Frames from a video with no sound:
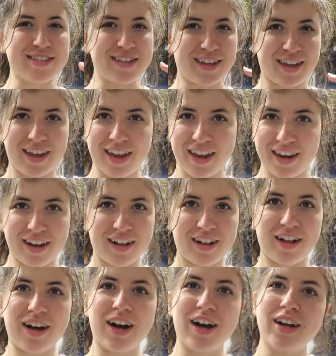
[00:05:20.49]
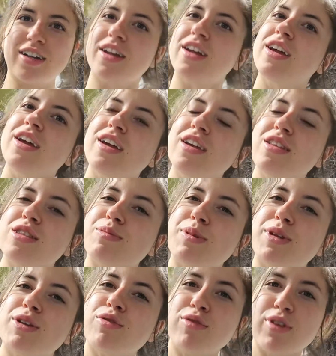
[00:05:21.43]
it's like 8 o'clock. It's
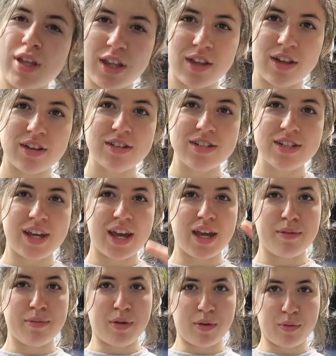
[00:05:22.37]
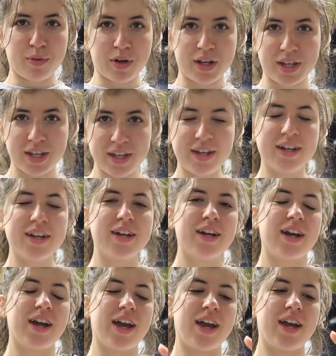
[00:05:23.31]
been a really long day, but we're
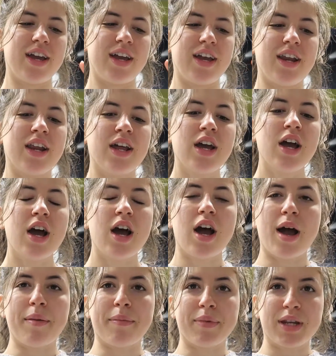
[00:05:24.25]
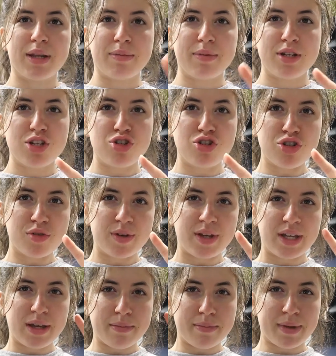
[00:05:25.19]
here and I'm gonna be
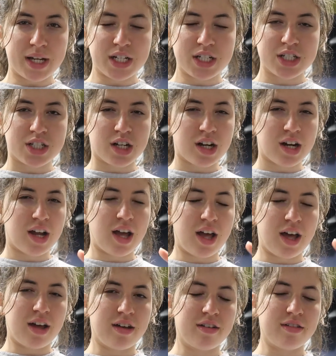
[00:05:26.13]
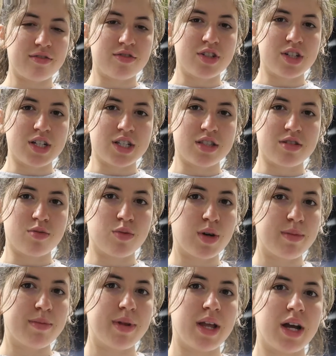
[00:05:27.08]
doing a mixture of just
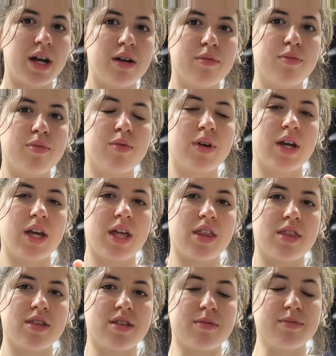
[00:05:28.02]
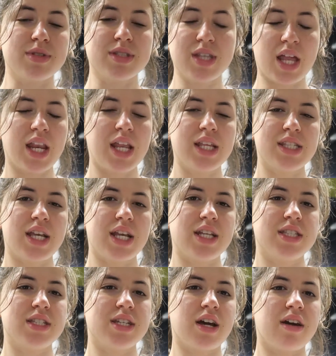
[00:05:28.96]
warming up with some steady
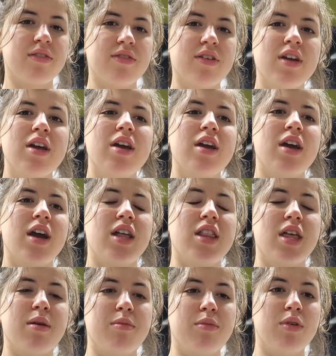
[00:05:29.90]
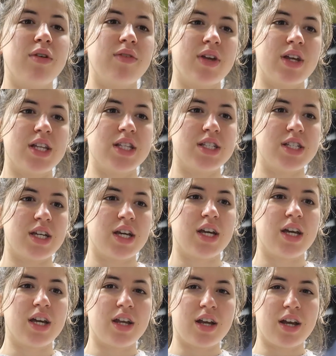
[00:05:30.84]
state stuff and then move into
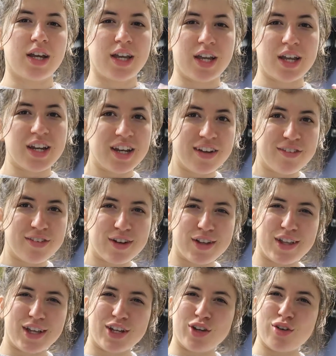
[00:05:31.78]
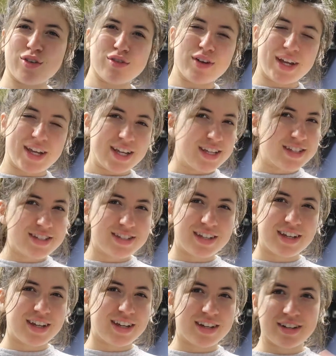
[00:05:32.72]
HIIT. I can never like go right
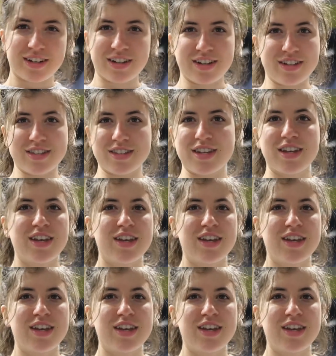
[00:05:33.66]
into HIIT because